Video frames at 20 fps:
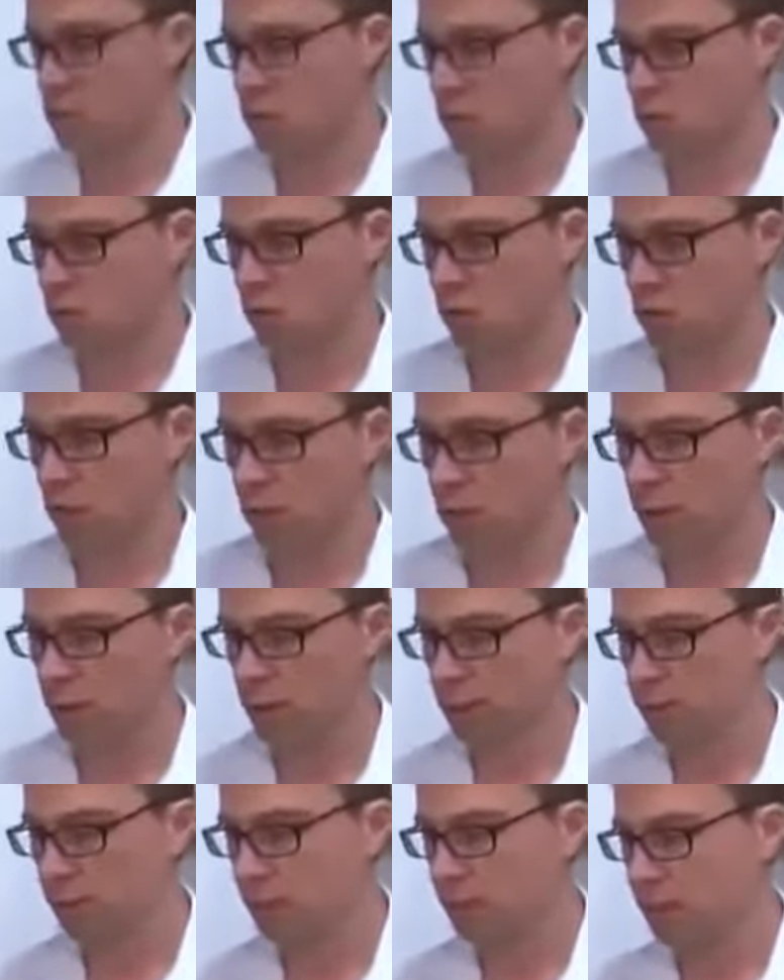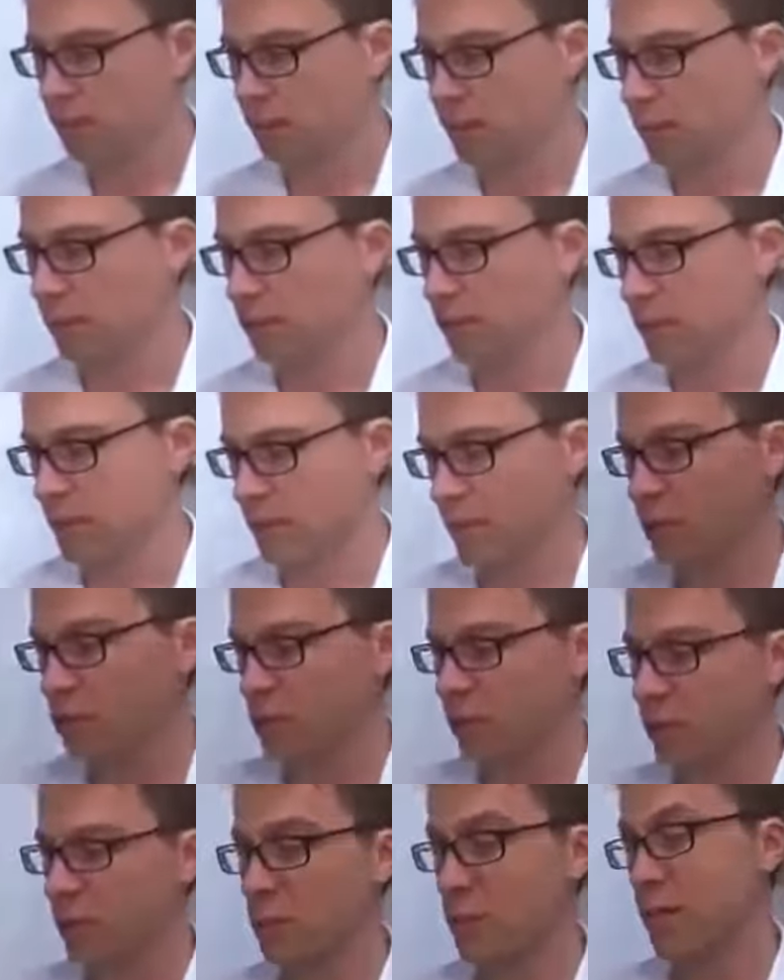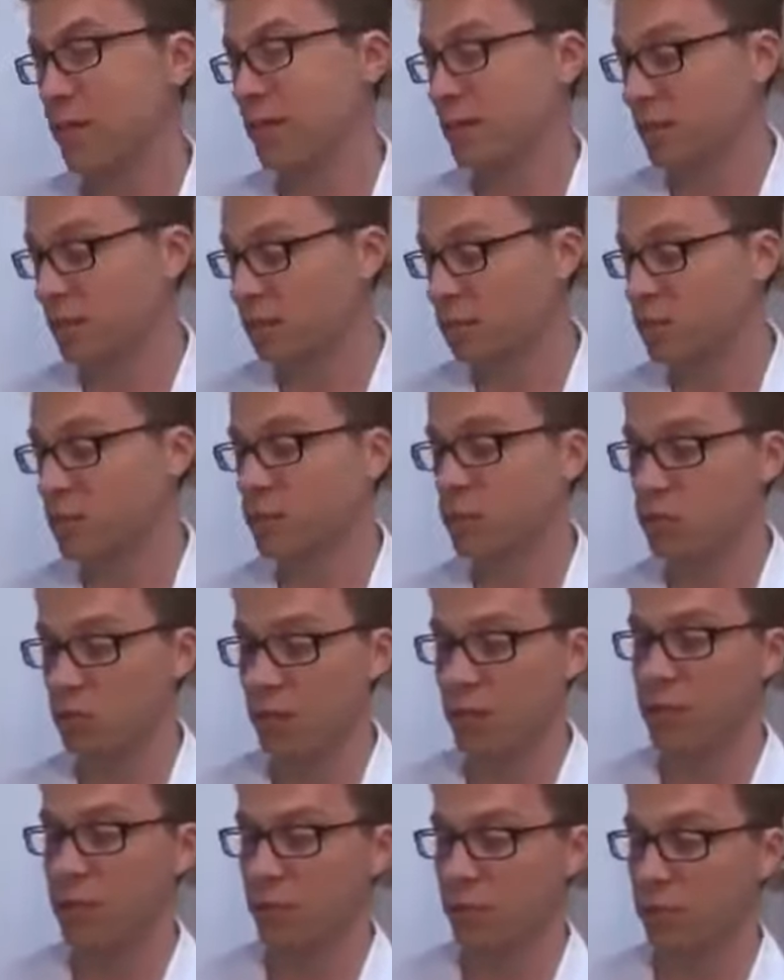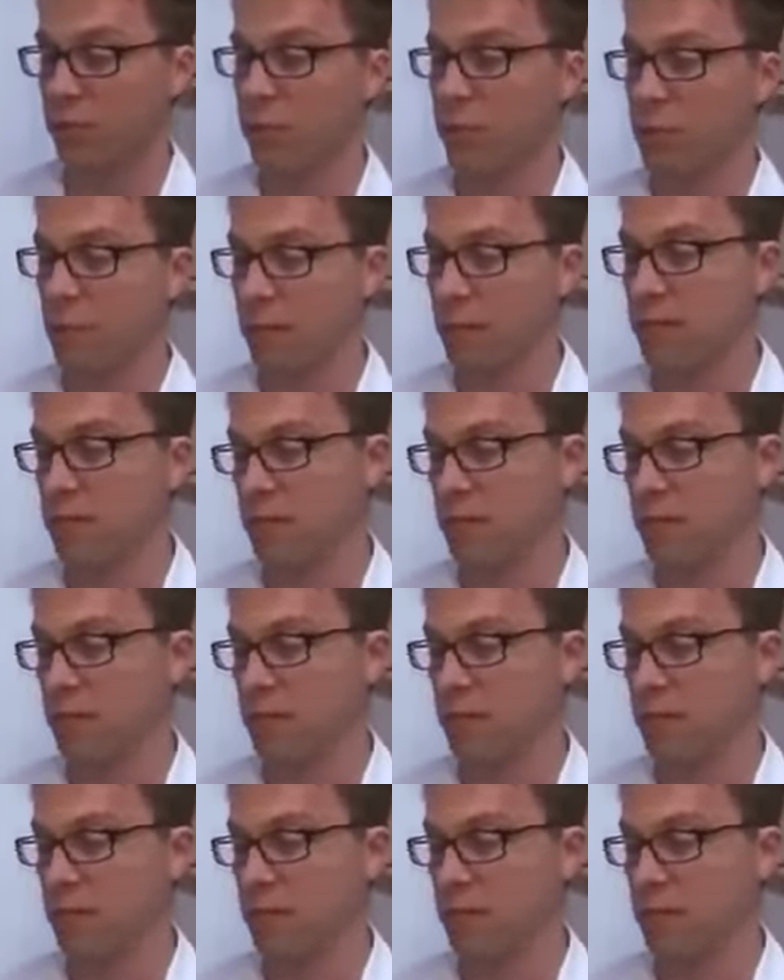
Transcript: so um, you know that's actually not a bad idea to do it right before a